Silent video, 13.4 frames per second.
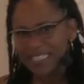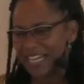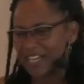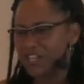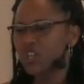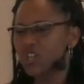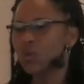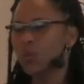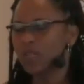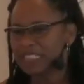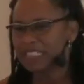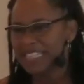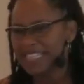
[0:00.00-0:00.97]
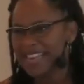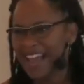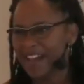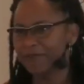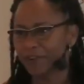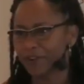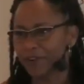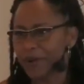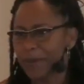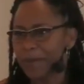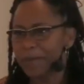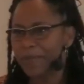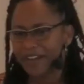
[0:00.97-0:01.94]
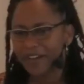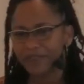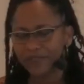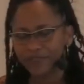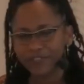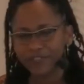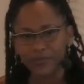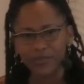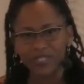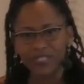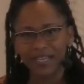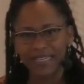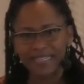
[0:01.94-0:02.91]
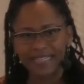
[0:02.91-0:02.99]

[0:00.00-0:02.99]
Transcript: you will never bear fruit again.